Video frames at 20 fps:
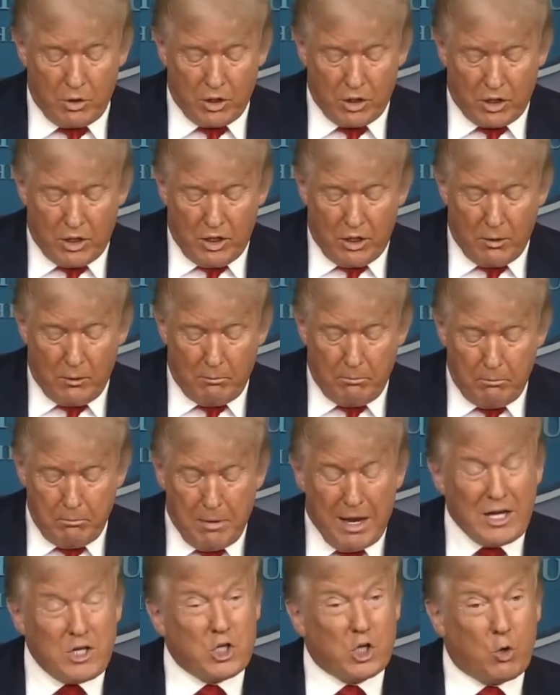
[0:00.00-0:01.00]
You'd need a
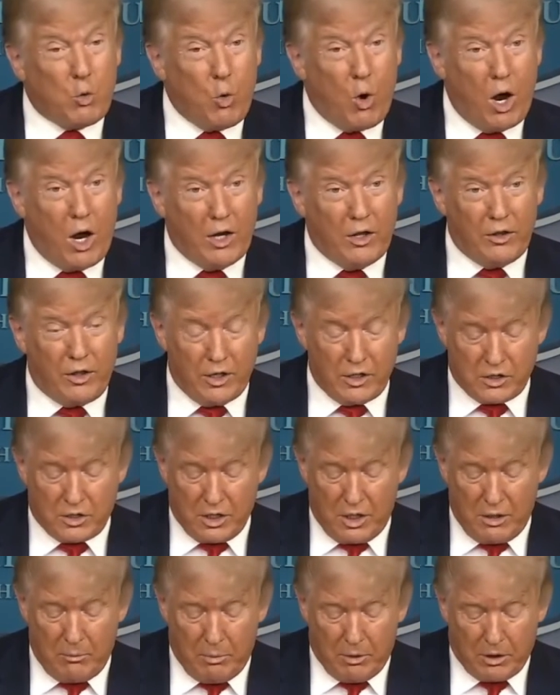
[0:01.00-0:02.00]
magic wand, they
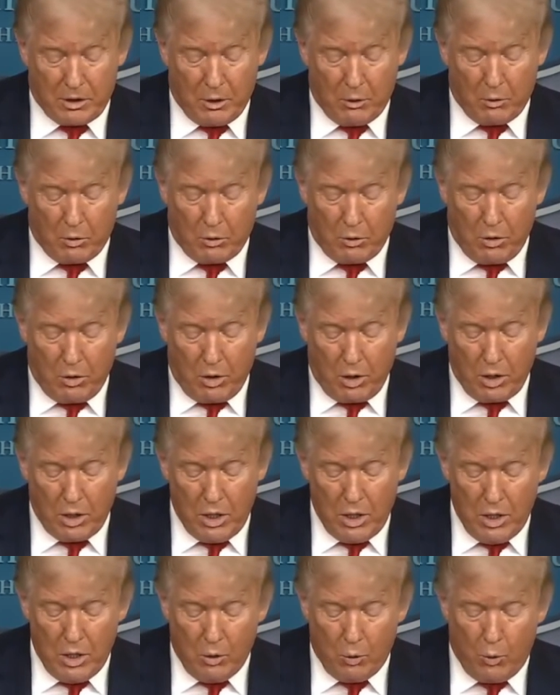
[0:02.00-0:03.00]
said, but they were wrong.
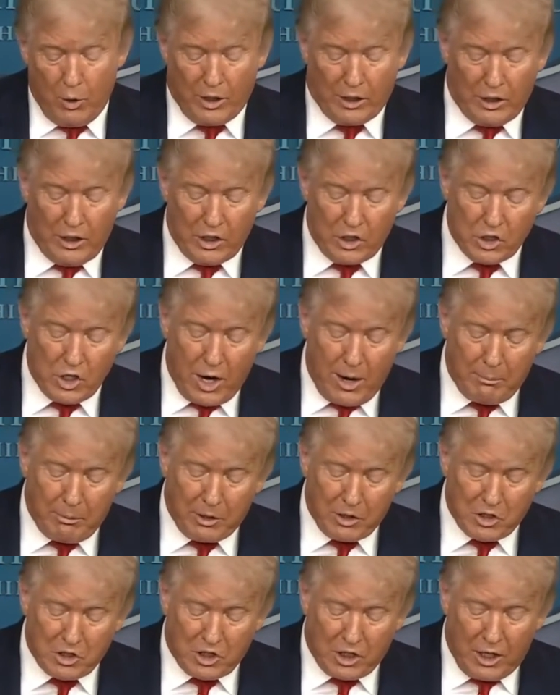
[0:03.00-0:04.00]
Weekly
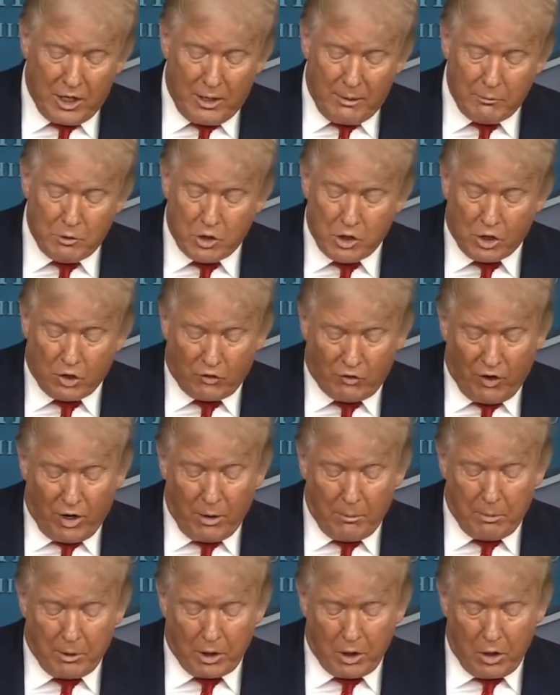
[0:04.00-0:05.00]
jobless claims just
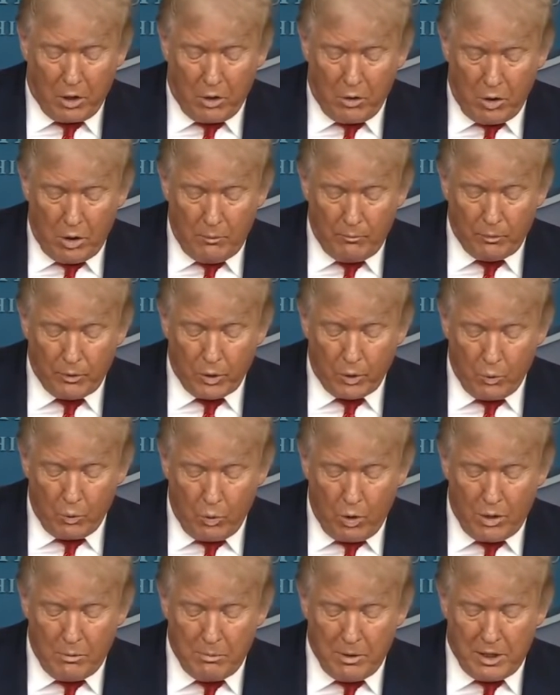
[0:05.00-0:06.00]
fell below
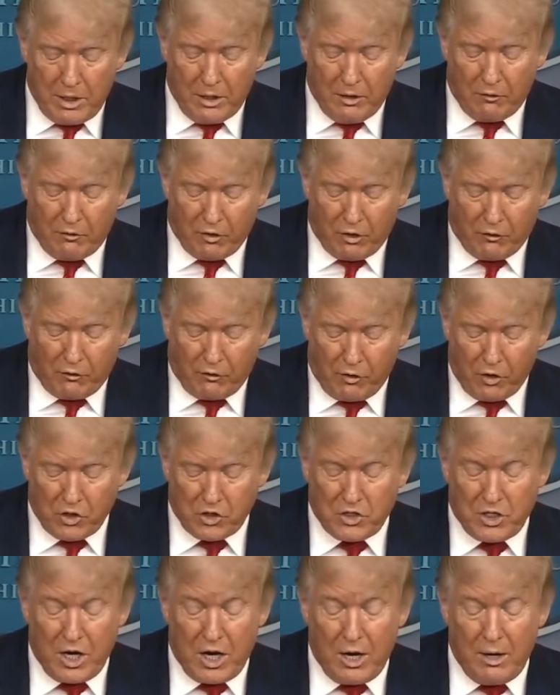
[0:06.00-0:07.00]
1 million for the
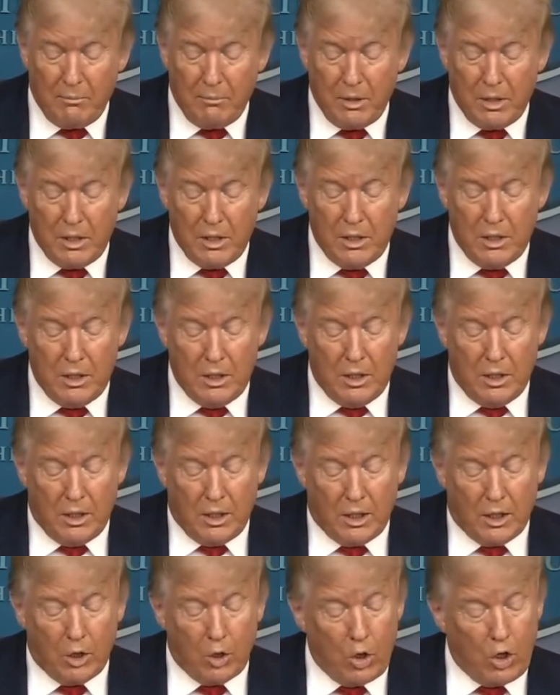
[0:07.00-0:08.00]
first time
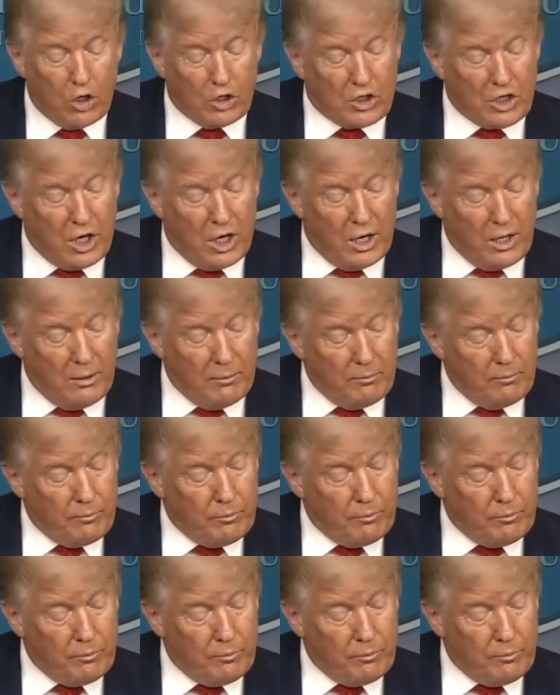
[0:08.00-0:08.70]
in a long time.